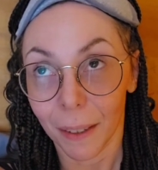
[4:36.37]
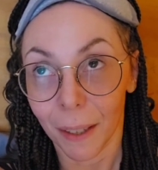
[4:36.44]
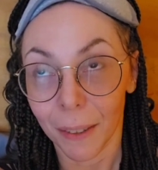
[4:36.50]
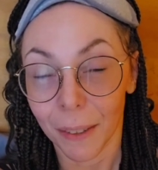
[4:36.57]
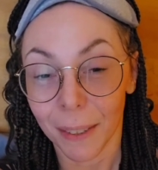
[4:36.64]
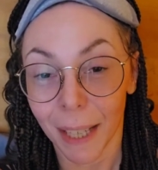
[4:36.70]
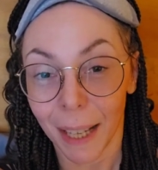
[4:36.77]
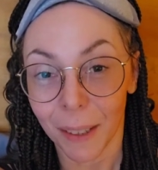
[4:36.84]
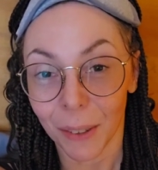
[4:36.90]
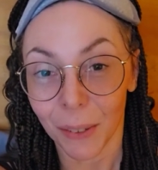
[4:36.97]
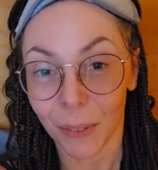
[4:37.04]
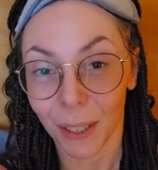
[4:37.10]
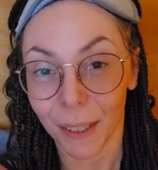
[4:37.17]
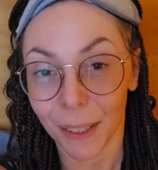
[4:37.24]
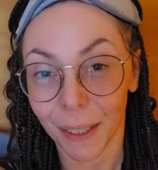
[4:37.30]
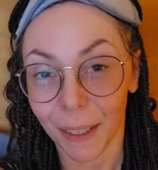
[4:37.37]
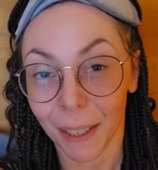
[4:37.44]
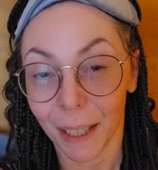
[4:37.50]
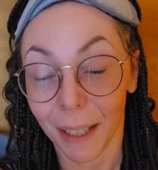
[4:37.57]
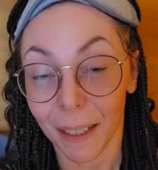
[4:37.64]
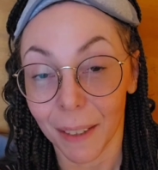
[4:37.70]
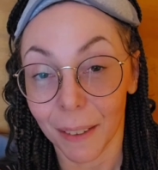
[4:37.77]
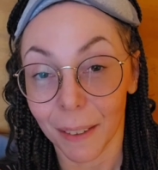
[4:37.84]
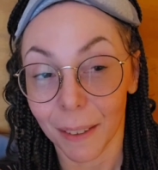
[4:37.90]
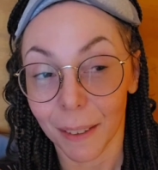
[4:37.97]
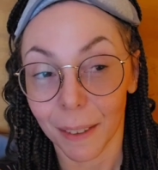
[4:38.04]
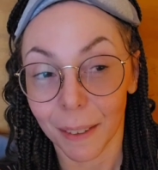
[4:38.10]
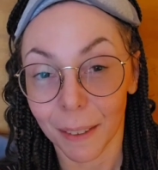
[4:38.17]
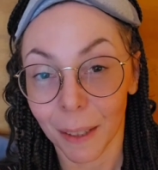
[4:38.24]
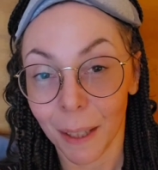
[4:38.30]
unsatisfying and
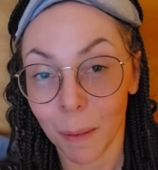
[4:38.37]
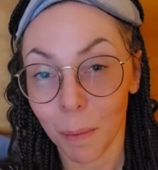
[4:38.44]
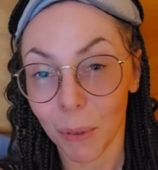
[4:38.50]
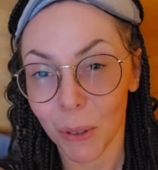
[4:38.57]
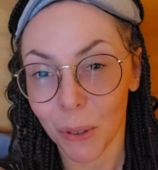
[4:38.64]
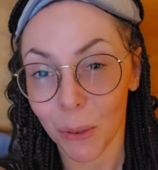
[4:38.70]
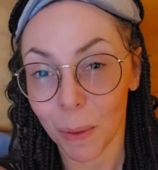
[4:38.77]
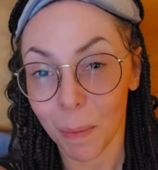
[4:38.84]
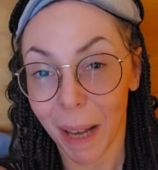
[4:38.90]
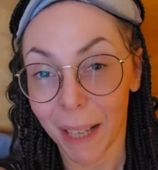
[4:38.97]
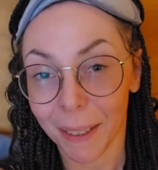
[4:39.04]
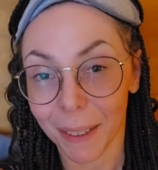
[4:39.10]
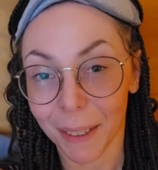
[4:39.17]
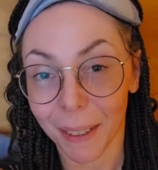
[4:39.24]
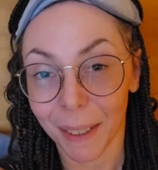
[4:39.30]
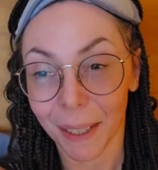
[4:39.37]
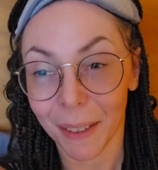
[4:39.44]
at times traumatic.